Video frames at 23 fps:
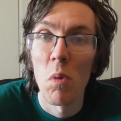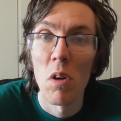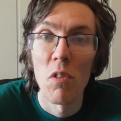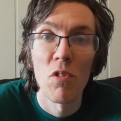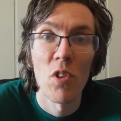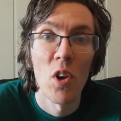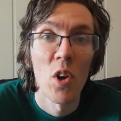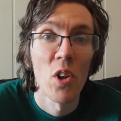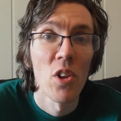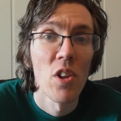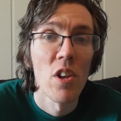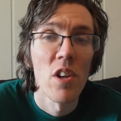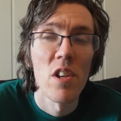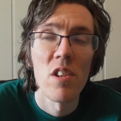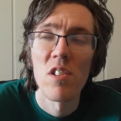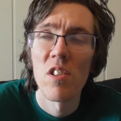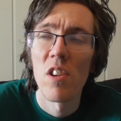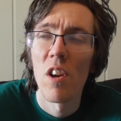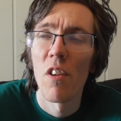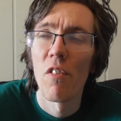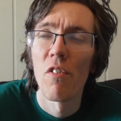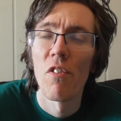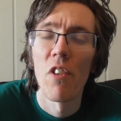my father
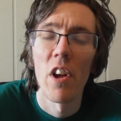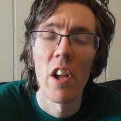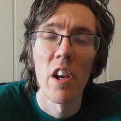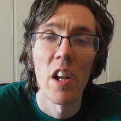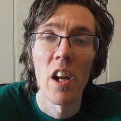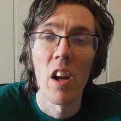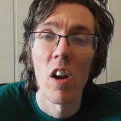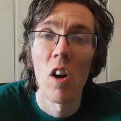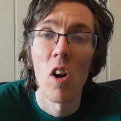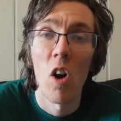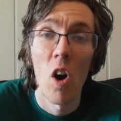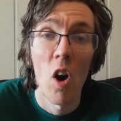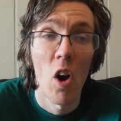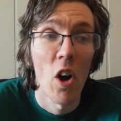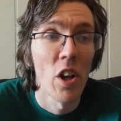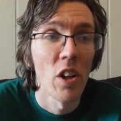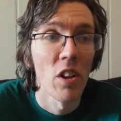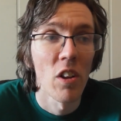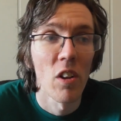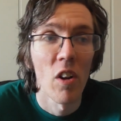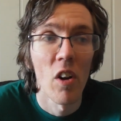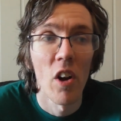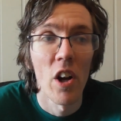is a very
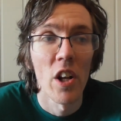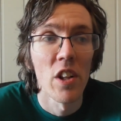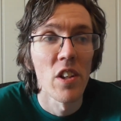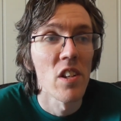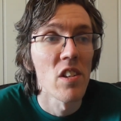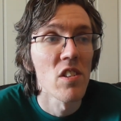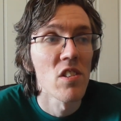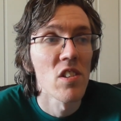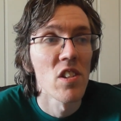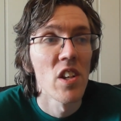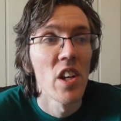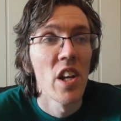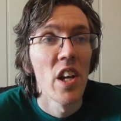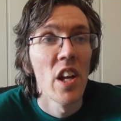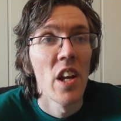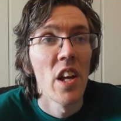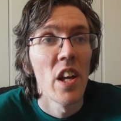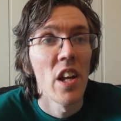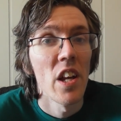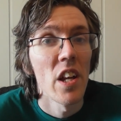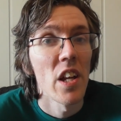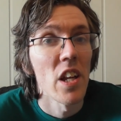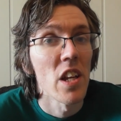kind guy, and
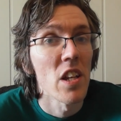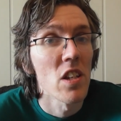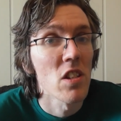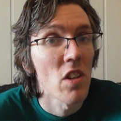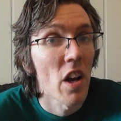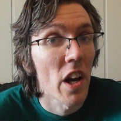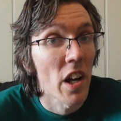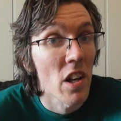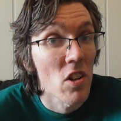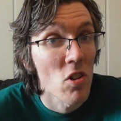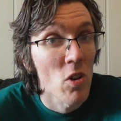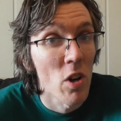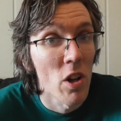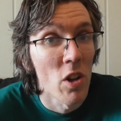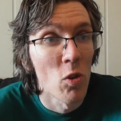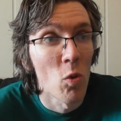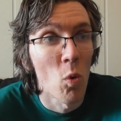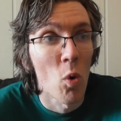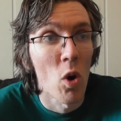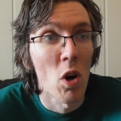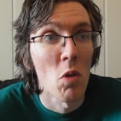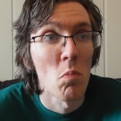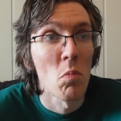he's actually
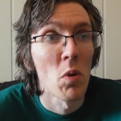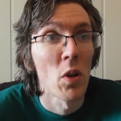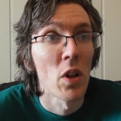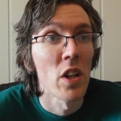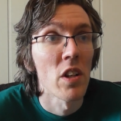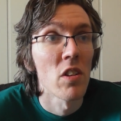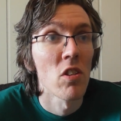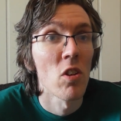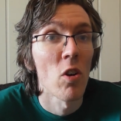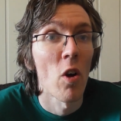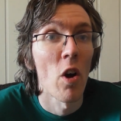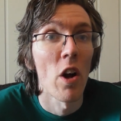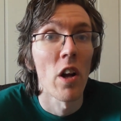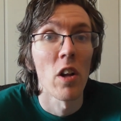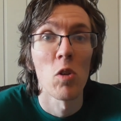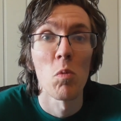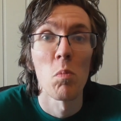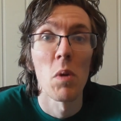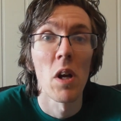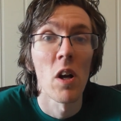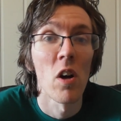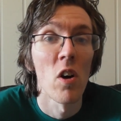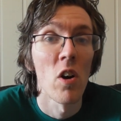normally trying
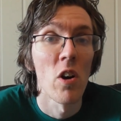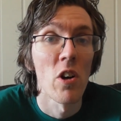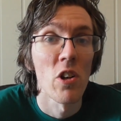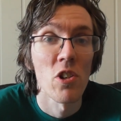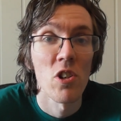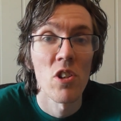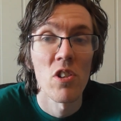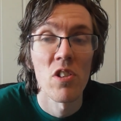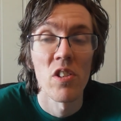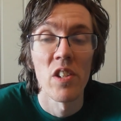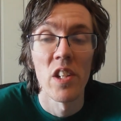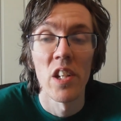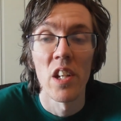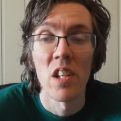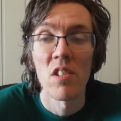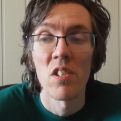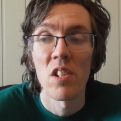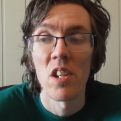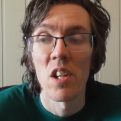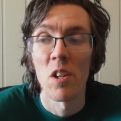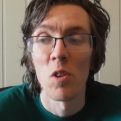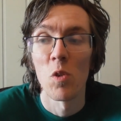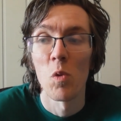to be cautious, and he has
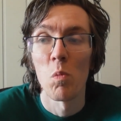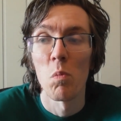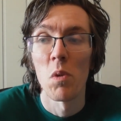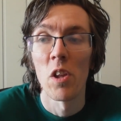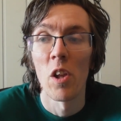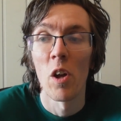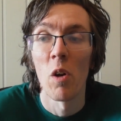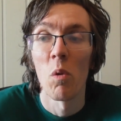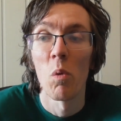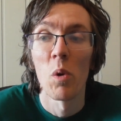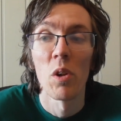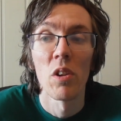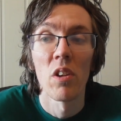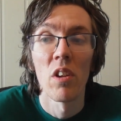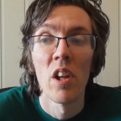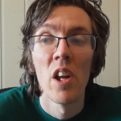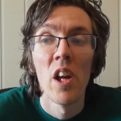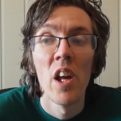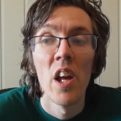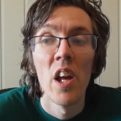said to me now that